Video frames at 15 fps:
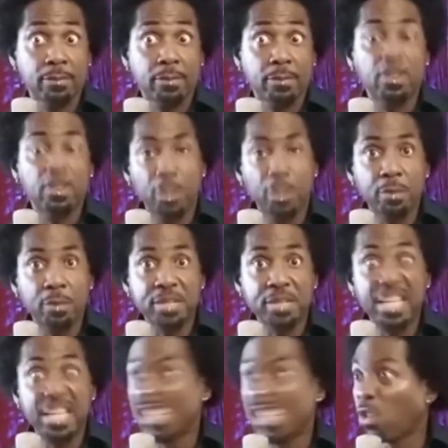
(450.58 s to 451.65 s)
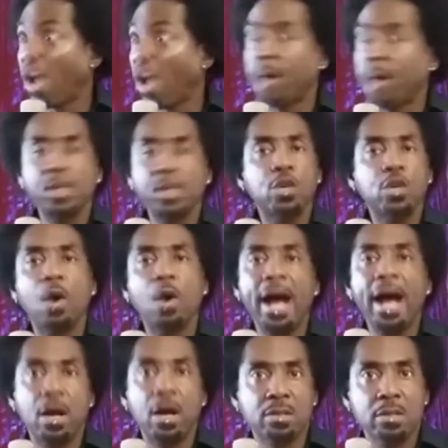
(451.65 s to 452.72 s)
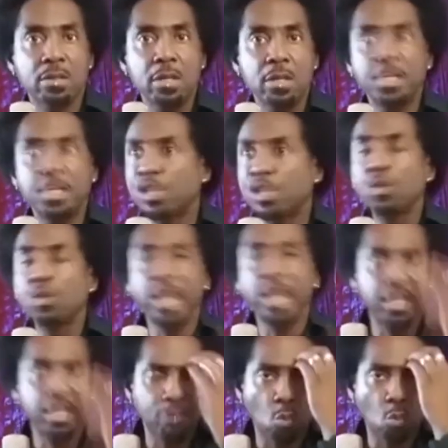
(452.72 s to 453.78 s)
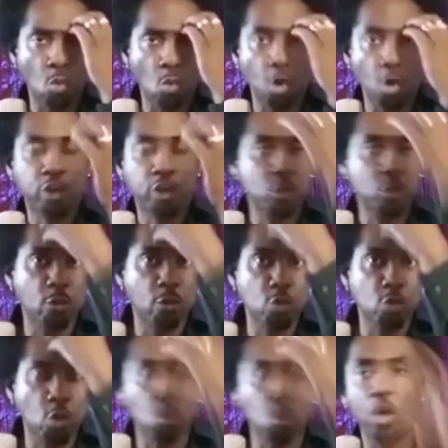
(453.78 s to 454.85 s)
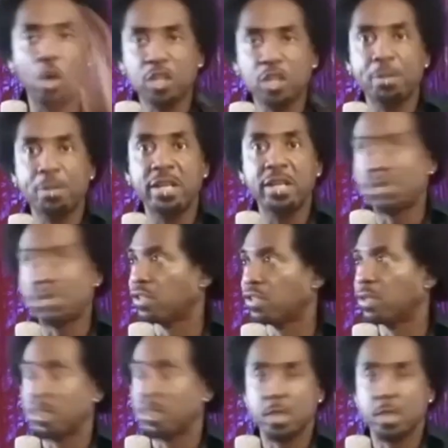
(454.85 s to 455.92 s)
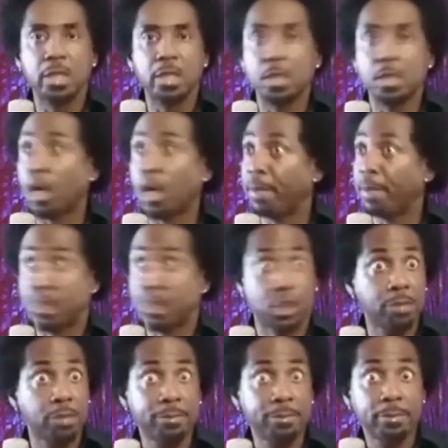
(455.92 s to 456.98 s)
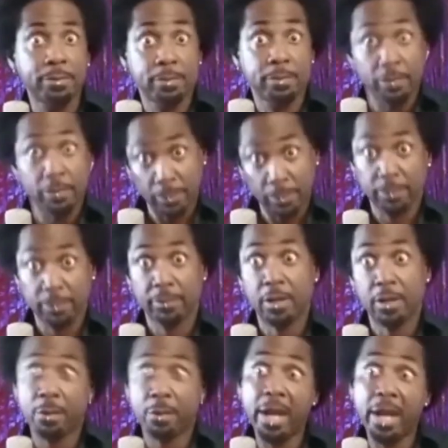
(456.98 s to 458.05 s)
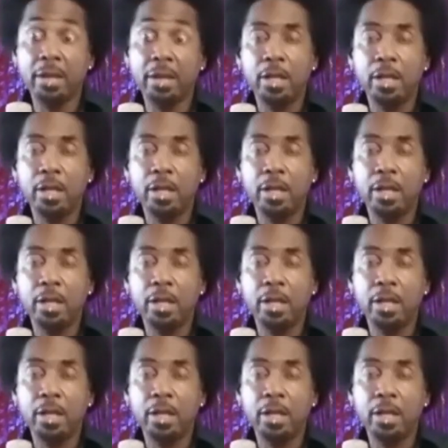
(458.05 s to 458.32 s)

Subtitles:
You know what I'm saying? That's crowding your house, that you can't even work. Your workspace is garbage. All right?